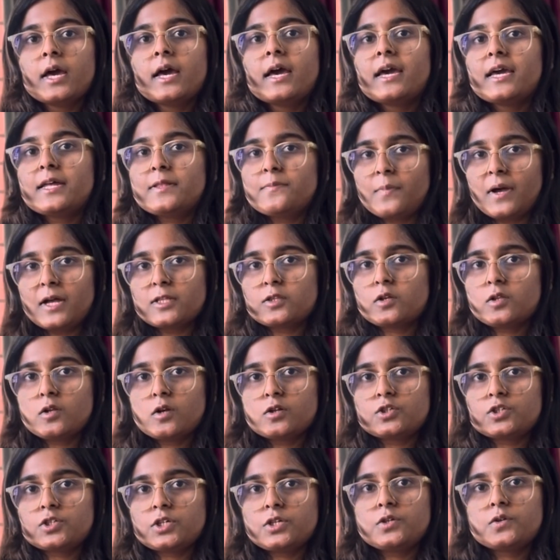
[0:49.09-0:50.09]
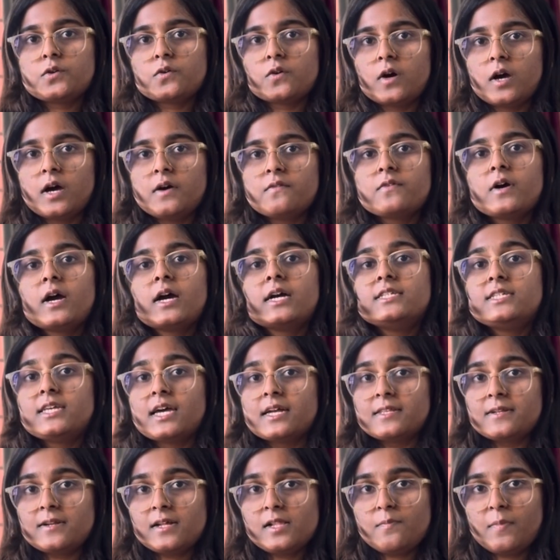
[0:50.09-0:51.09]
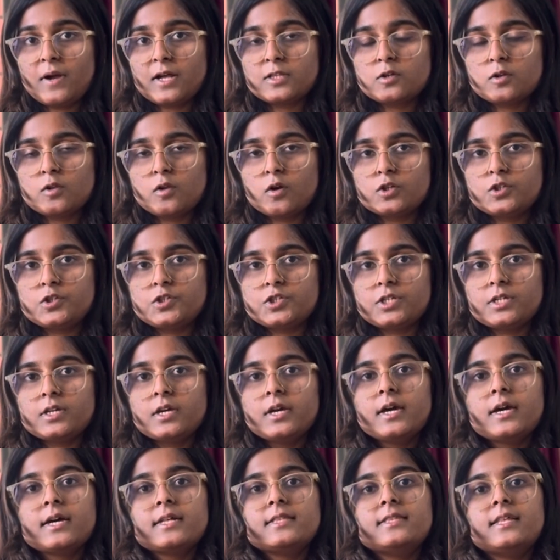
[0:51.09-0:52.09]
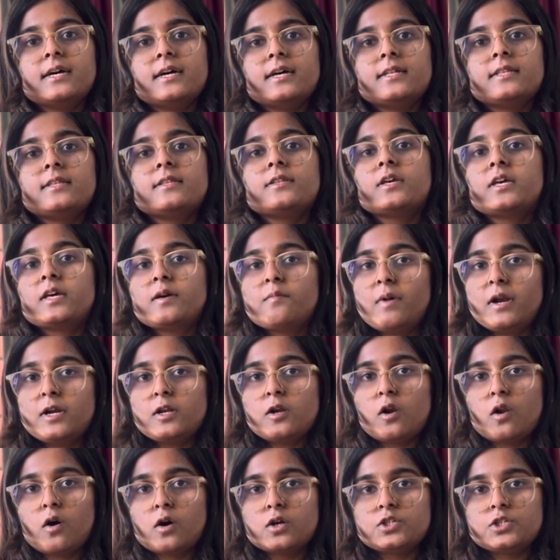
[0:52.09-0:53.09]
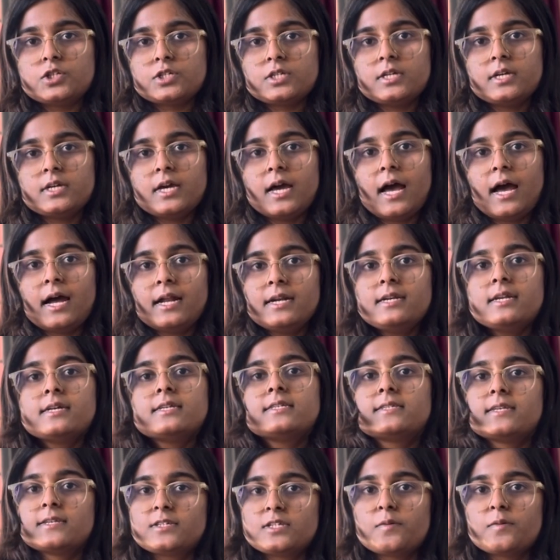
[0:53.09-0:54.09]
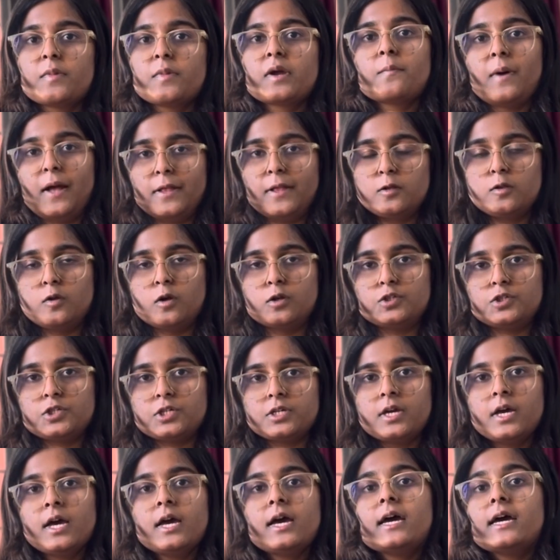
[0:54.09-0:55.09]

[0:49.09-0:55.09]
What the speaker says: In pathology, you have general pathology, then hematology and systemic pathology.